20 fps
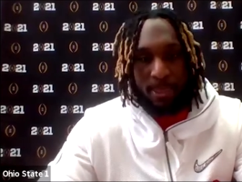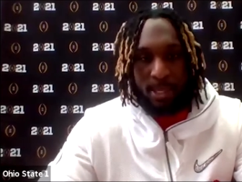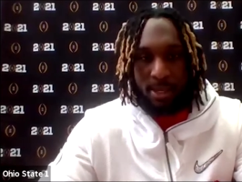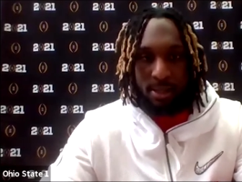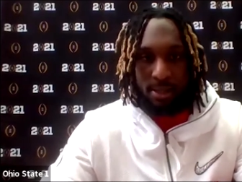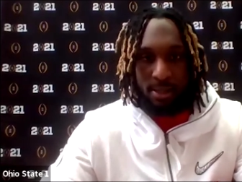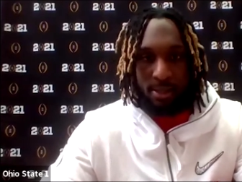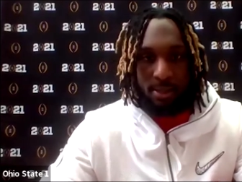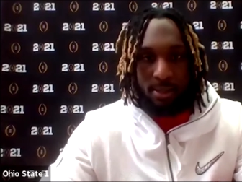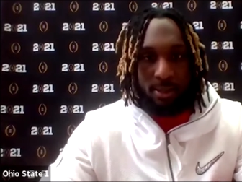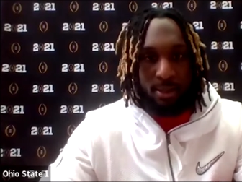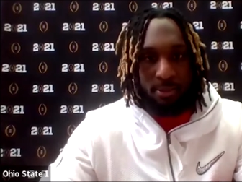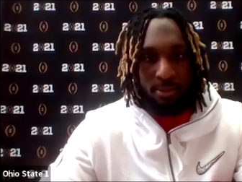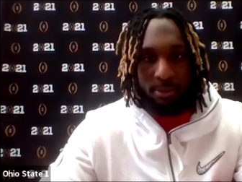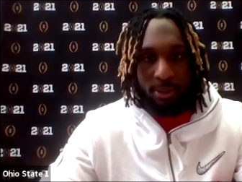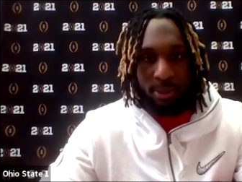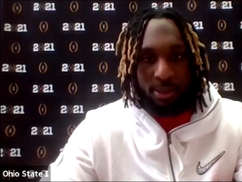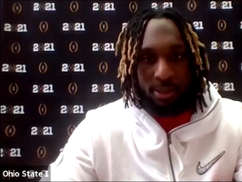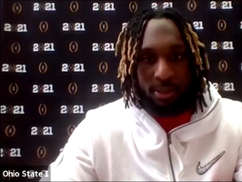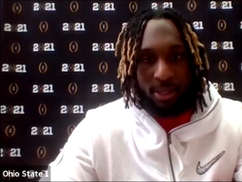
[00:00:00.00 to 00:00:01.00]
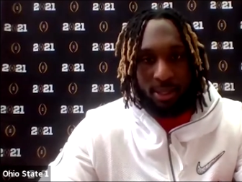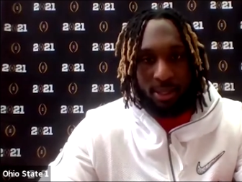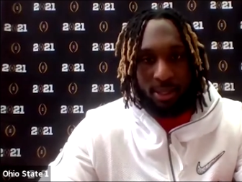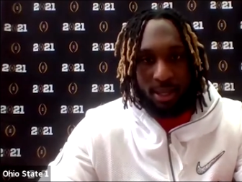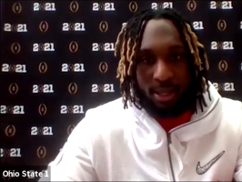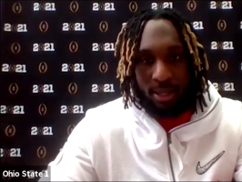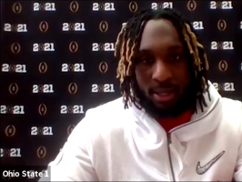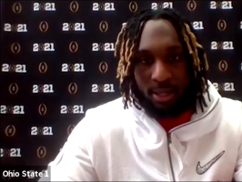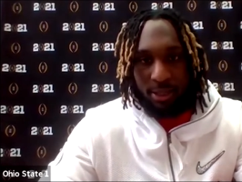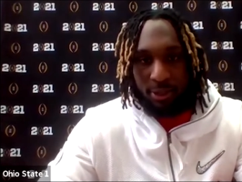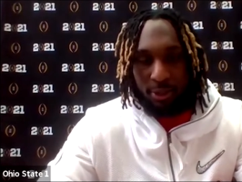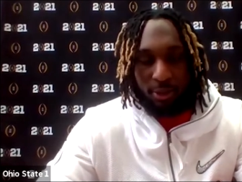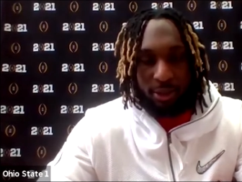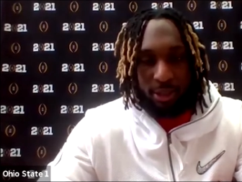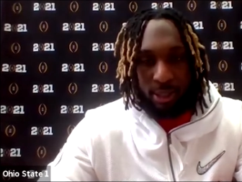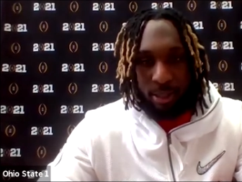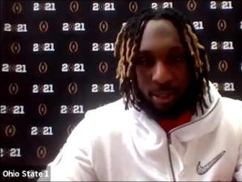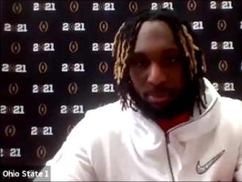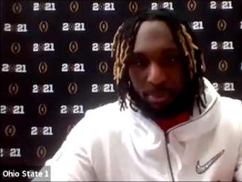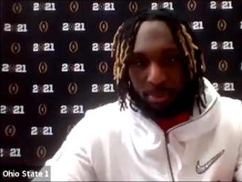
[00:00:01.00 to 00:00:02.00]
And, I mean, I know that
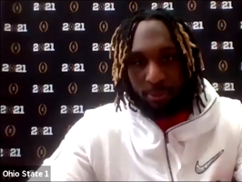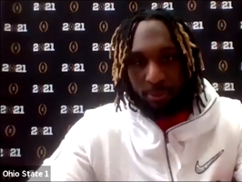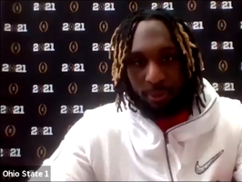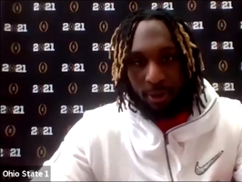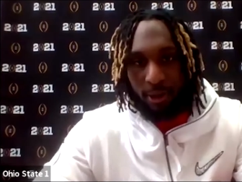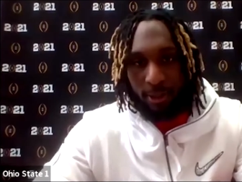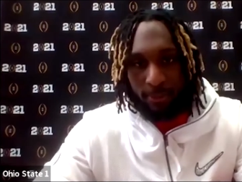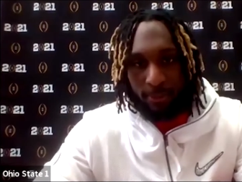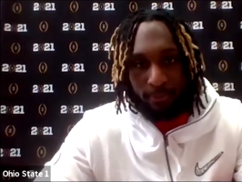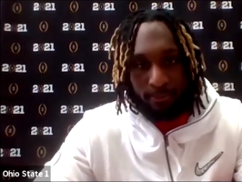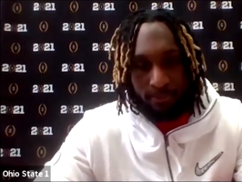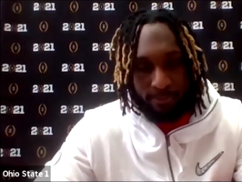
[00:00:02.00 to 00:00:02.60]
I'm going to be fine.